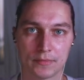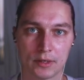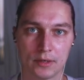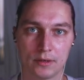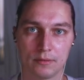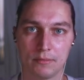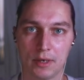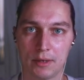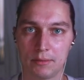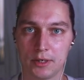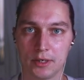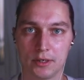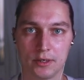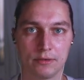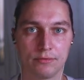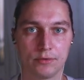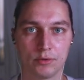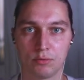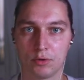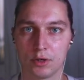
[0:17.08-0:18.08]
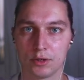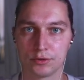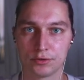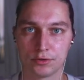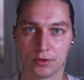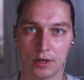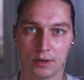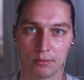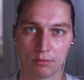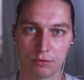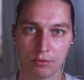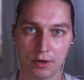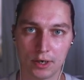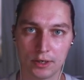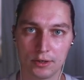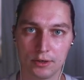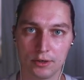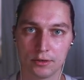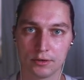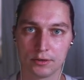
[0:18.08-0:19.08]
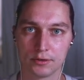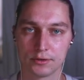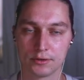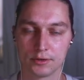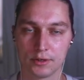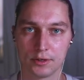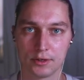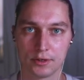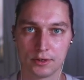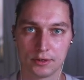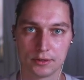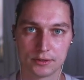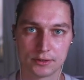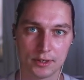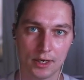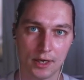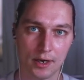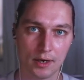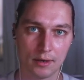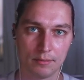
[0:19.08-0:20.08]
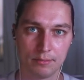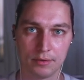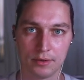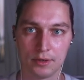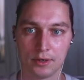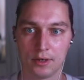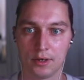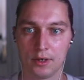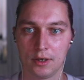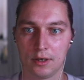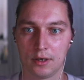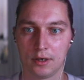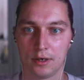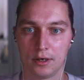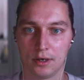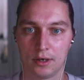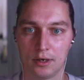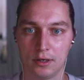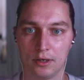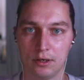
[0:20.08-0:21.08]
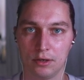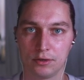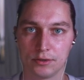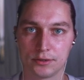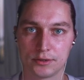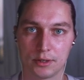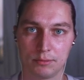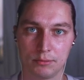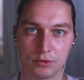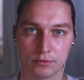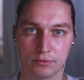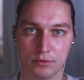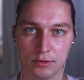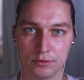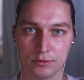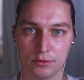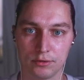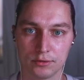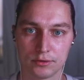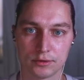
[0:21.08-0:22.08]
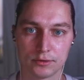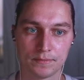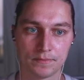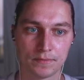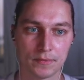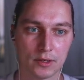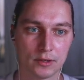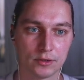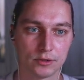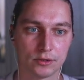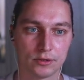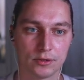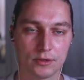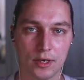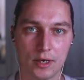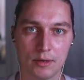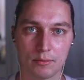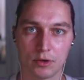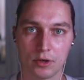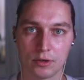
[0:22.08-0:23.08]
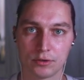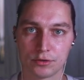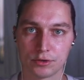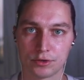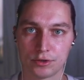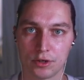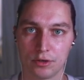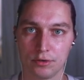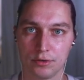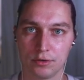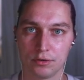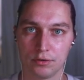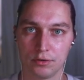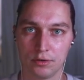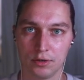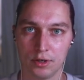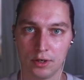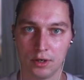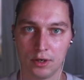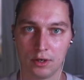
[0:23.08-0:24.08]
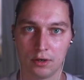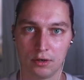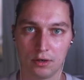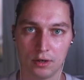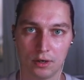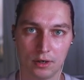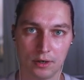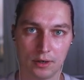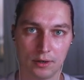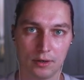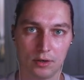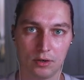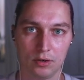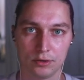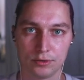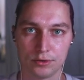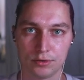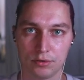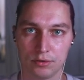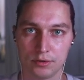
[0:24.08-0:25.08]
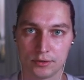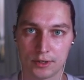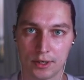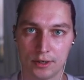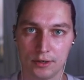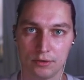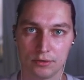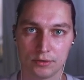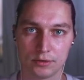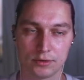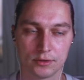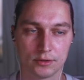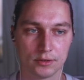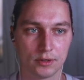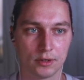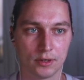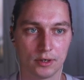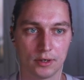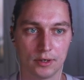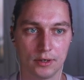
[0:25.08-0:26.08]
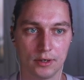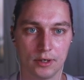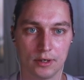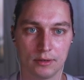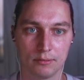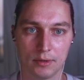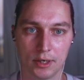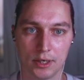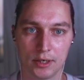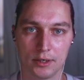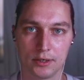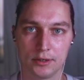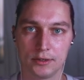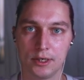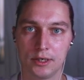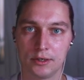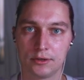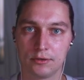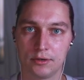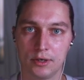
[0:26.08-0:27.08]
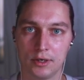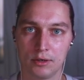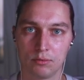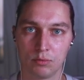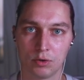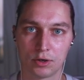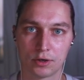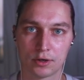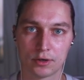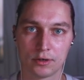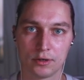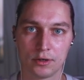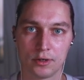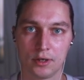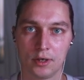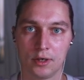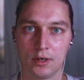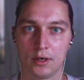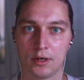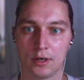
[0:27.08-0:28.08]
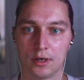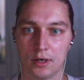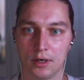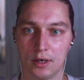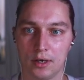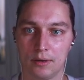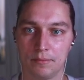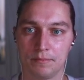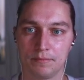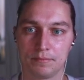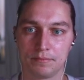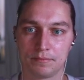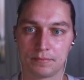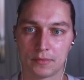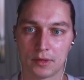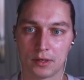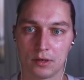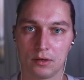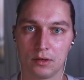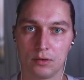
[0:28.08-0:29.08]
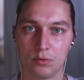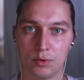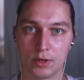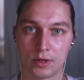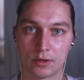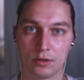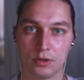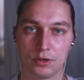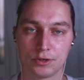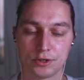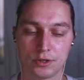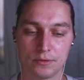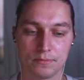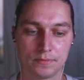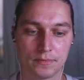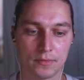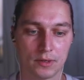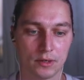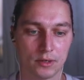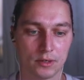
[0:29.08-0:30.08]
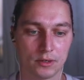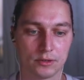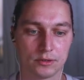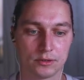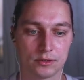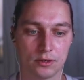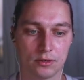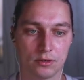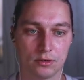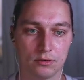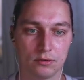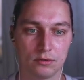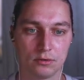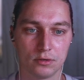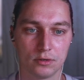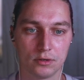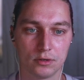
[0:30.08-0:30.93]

maybe if you want to upgrade your setup, learn some useful tools. So today I'm going to show you all tools I use in my day-to-day work with Clojure. So